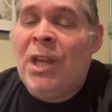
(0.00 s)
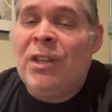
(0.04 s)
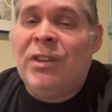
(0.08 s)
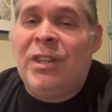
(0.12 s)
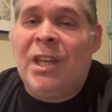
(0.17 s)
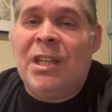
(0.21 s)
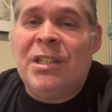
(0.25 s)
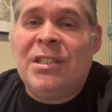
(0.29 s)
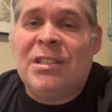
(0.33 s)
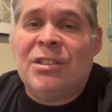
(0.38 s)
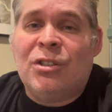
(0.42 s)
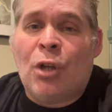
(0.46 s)

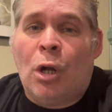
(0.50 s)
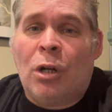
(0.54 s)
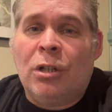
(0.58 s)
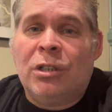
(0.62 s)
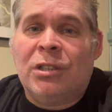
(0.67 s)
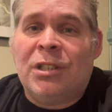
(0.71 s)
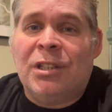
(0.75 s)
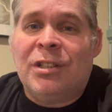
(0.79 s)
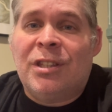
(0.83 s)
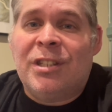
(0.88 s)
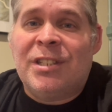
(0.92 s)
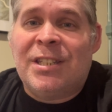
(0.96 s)
they
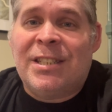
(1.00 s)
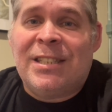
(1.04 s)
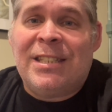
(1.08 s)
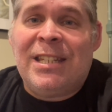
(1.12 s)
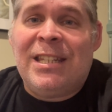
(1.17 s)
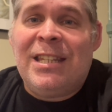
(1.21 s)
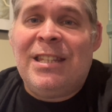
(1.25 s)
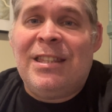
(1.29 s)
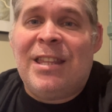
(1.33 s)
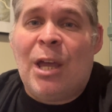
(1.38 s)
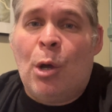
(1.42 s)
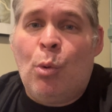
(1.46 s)
start to
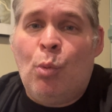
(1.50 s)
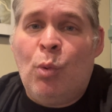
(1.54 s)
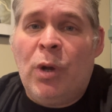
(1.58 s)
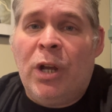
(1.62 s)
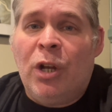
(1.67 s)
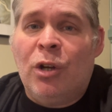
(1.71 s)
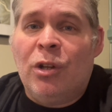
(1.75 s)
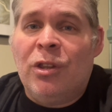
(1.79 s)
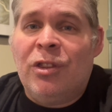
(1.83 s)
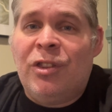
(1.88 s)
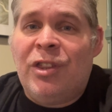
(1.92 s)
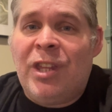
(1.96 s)
see that
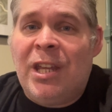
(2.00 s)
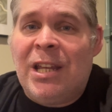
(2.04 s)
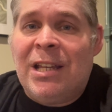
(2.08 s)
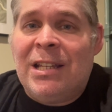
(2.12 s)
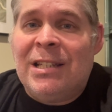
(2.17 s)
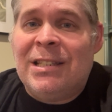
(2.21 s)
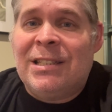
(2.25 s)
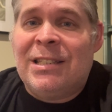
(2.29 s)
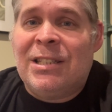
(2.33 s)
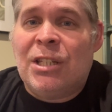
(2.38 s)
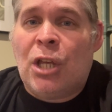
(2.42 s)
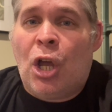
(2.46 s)
weird
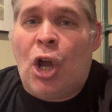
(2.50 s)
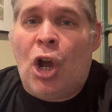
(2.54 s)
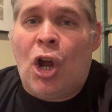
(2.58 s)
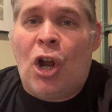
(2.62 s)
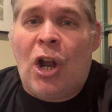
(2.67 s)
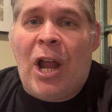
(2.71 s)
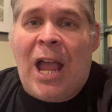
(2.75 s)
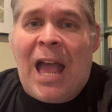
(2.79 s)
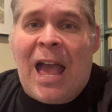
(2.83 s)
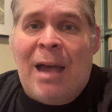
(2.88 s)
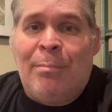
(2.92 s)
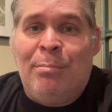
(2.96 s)
things
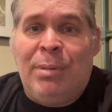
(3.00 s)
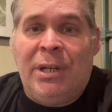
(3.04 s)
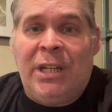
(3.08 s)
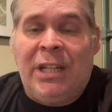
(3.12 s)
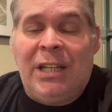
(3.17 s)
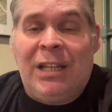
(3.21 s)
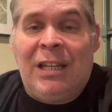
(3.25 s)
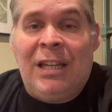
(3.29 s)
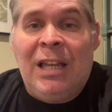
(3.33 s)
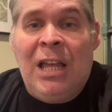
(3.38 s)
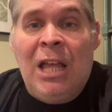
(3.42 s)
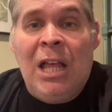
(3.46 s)
are
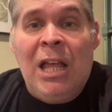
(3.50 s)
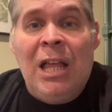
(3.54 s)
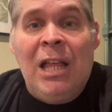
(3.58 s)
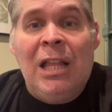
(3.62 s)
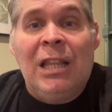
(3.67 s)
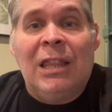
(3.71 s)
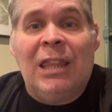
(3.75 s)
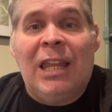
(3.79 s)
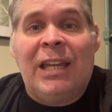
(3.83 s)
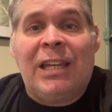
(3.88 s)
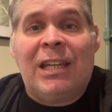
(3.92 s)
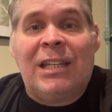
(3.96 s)
happening,
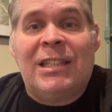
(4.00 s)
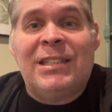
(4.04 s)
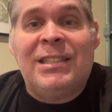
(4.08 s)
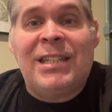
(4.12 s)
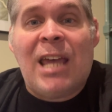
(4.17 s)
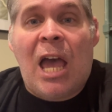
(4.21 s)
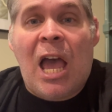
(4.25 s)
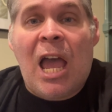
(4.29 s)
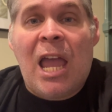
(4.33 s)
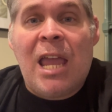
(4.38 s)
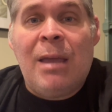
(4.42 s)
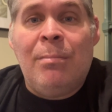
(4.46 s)
like
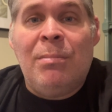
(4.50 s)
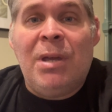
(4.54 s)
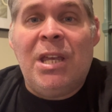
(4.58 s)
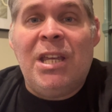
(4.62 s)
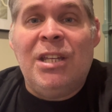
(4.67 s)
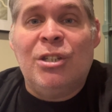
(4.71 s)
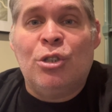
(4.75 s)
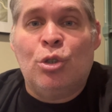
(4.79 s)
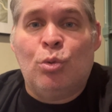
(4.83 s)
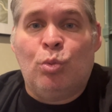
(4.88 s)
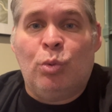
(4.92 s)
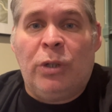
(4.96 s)
time
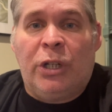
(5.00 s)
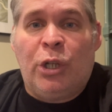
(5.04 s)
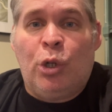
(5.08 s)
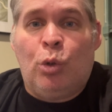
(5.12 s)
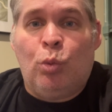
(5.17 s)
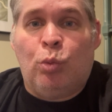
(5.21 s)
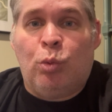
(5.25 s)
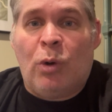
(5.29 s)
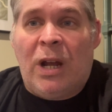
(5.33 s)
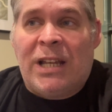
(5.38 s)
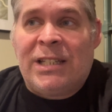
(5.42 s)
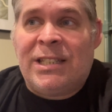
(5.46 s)
is
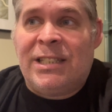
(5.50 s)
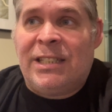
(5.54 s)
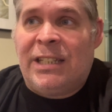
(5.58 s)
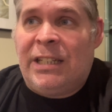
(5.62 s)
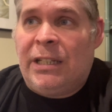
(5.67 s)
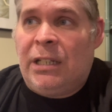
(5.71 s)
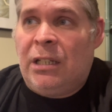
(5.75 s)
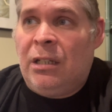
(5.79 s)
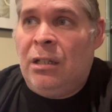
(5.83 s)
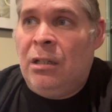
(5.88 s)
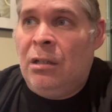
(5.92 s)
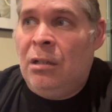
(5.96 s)

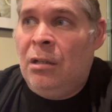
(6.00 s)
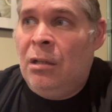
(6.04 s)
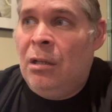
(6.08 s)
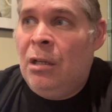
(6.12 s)
regressing.